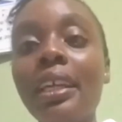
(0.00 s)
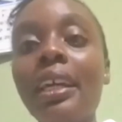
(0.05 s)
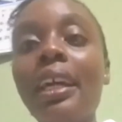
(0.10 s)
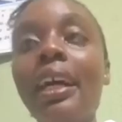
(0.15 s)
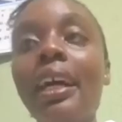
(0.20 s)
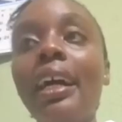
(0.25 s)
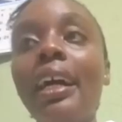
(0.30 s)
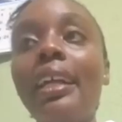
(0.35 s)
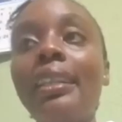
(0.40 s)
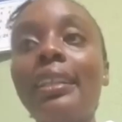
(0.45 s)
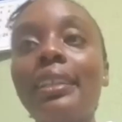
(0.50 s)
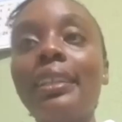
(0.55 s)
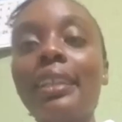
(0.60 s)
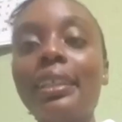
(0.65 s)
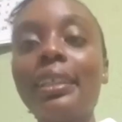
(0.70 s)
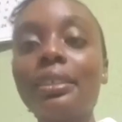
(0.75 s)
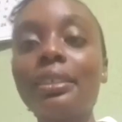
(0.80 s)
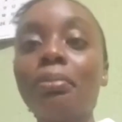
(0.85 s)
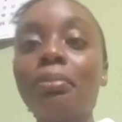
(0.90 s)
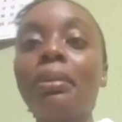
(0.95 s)
and they tend
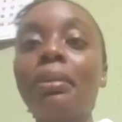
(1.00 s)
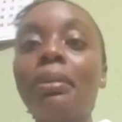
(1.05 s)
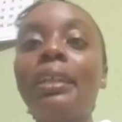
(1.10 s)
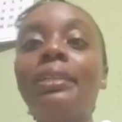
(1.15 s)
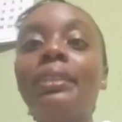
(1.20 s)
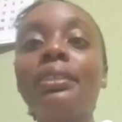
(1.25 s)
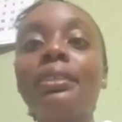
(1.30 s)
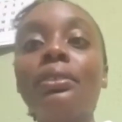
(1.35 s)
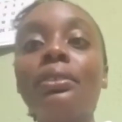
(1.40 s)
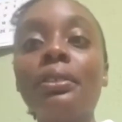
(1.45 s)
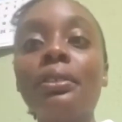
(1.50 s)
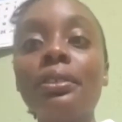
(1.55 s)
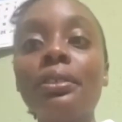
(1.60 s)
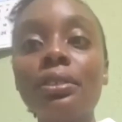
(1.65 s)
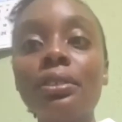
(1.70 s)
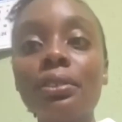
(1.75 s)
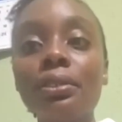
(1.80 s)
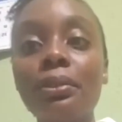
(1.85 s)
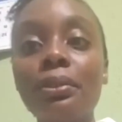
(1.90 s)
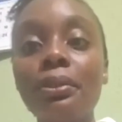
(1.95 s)
to pass it on
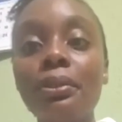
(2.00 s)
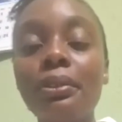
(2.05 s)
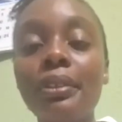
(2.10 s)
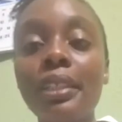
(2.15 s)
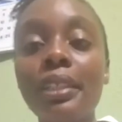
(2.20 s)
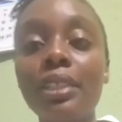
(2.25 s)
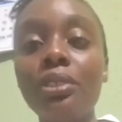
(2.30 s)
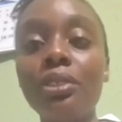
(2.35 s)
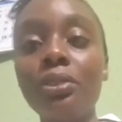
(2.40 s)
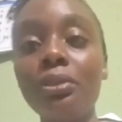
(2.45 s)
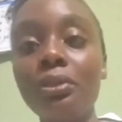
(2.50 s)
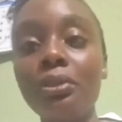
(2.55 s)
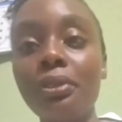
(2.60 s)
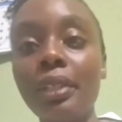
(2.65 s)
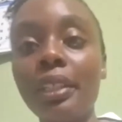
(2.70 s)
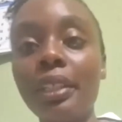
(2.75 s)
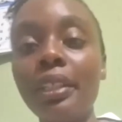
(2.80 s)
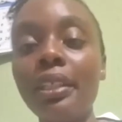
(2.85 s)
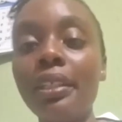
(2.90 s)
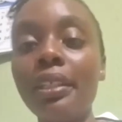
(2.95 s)
to their
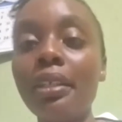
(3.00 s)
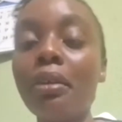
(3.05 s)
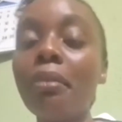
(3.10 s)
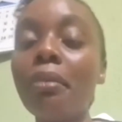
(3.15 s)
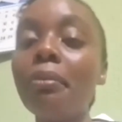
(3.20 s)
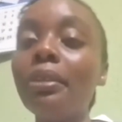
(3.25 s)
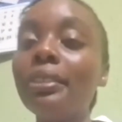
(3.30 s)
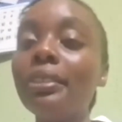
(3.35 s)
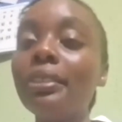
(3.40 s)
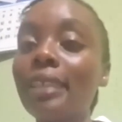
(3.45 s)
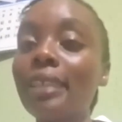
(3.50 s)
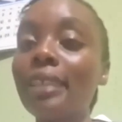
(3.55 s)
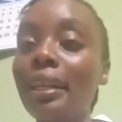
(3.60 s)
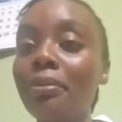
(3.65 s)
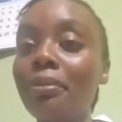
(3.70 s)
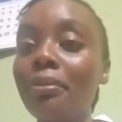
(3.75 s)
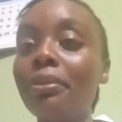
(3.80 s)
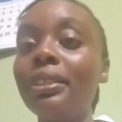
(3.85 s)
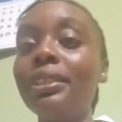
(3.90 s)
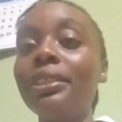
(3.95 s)
children. The common type,
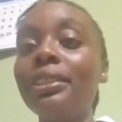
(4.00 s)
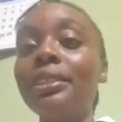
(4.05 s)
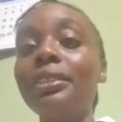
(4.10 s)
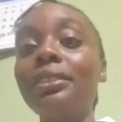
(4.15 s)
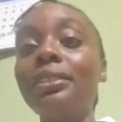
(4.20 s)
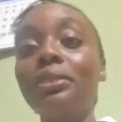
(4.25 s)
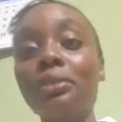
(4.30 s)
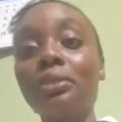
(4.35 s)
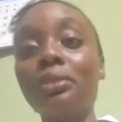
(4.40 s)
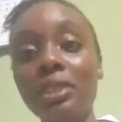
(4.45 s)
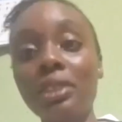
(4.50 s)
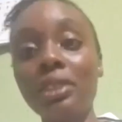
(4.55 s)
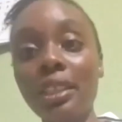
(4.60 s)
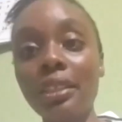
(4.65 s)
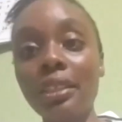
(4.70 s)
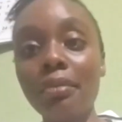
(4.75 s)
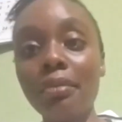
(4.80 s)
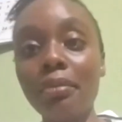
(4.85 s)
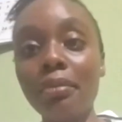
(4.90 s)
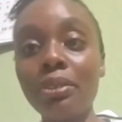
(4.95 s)
which is the Duchenne
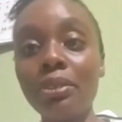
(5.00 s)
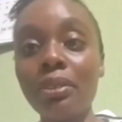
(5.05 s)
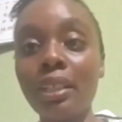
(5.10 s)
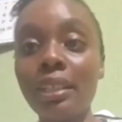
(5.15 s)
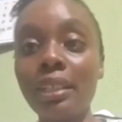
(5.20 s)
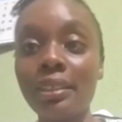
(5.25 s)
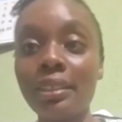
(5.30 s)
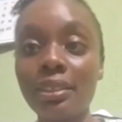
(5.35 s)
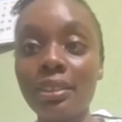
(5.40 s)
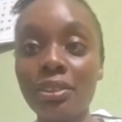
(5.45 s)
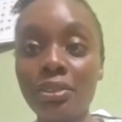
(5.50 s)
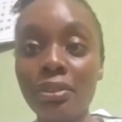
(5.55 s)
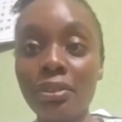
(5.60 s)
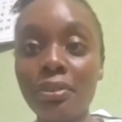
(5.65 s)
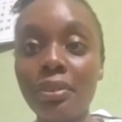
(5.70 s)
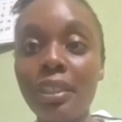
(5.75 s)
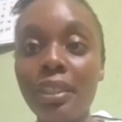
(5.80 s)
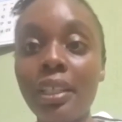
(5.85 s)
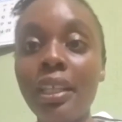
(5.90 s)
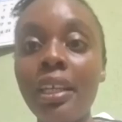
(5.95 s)
muscular
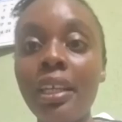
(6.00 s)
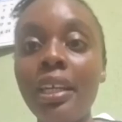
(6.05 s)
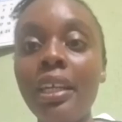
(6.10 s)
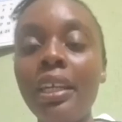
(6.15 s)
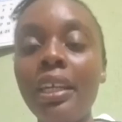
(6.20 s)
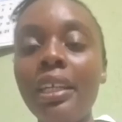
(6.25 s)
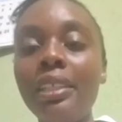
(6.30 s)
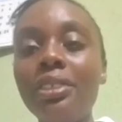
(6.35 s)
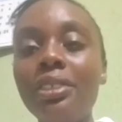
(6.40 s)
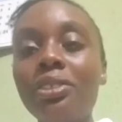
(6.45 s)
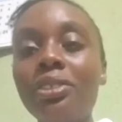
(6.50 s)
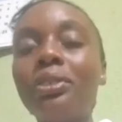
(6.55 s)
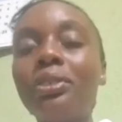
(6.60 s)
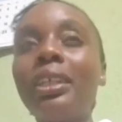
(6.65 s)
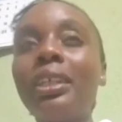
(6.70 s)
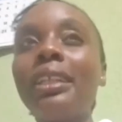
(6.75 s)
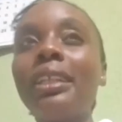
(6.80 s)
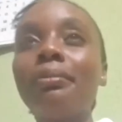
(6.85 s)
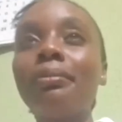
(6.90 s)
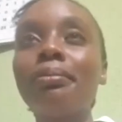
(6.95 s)
dystrophy, it's
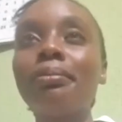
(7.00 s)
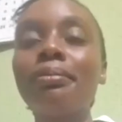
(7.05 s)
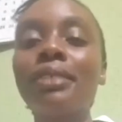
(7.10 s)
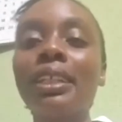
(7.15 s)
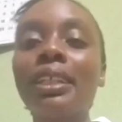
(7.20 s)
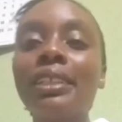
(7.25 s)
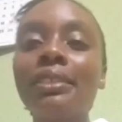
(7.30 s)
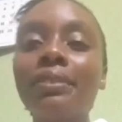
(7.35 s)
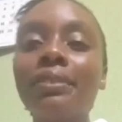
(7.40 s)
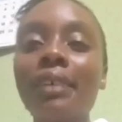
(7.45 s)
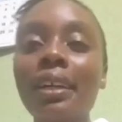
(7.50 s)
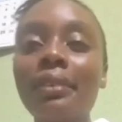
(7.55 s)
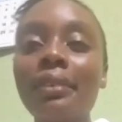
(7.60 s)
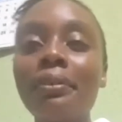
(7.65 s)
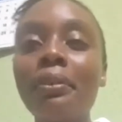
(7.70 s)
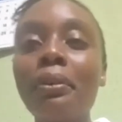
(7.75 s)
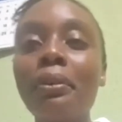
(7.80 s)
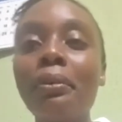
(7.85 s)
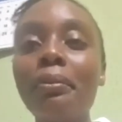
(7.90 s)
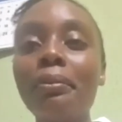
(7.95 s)
usually transferred
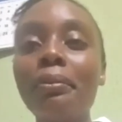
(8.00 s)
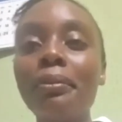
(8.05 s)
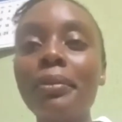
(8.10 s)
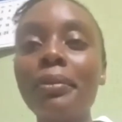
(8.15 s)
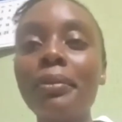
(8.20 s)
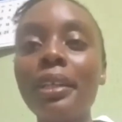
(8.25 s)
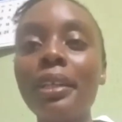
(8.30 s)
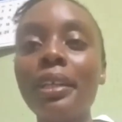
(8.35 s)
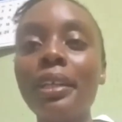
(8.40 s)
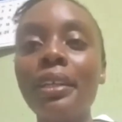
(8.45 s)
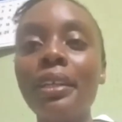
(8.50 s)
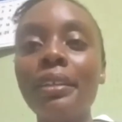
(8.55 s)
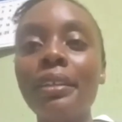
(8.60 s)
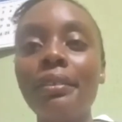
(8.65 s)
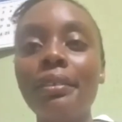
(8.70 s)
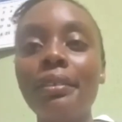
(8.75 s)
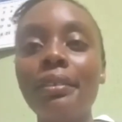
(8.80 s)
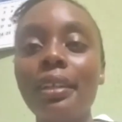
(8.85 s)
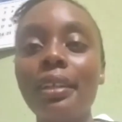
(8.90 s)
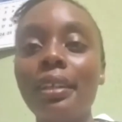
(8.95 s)
from
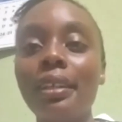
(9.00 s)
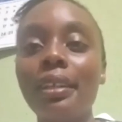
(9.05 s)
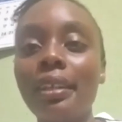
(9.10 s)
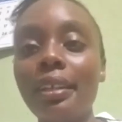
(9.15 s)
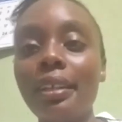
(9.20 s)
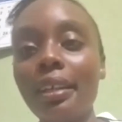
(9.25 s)
the